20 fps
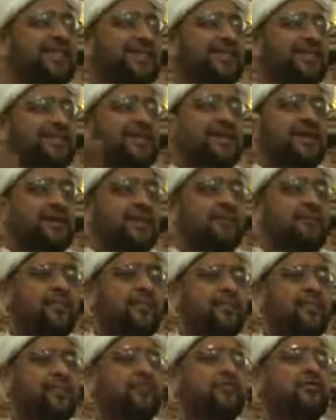sent the
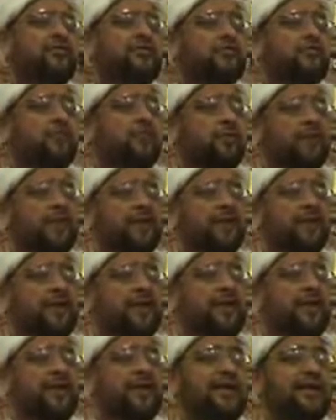Anbiya to do
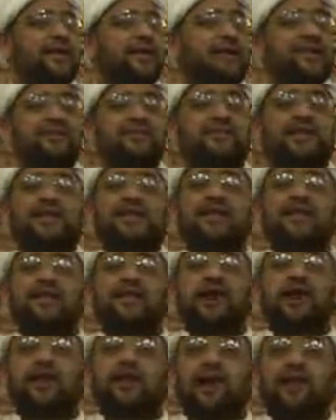what? It is said
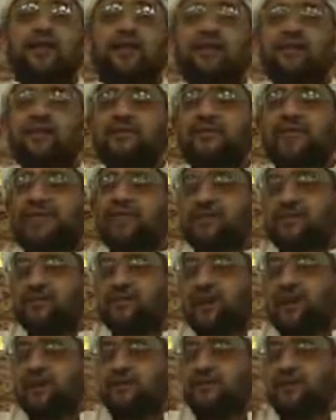that
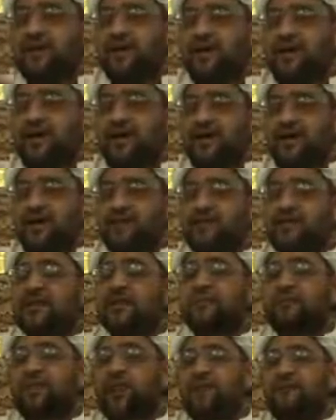the Anbiya,
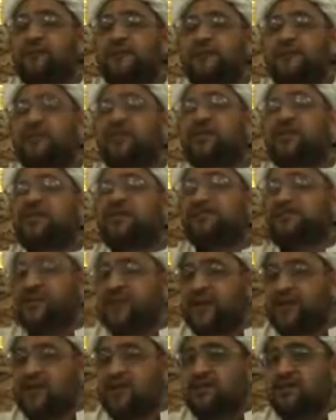the prophets, were
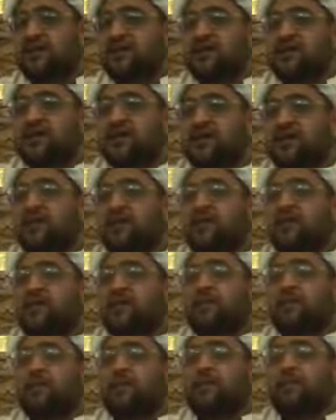sent
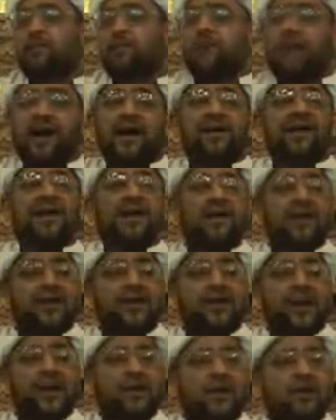by
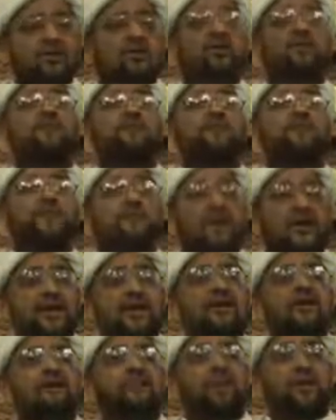Allah to
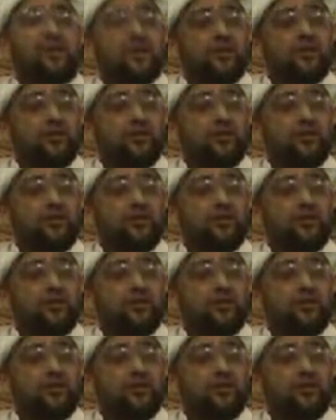free the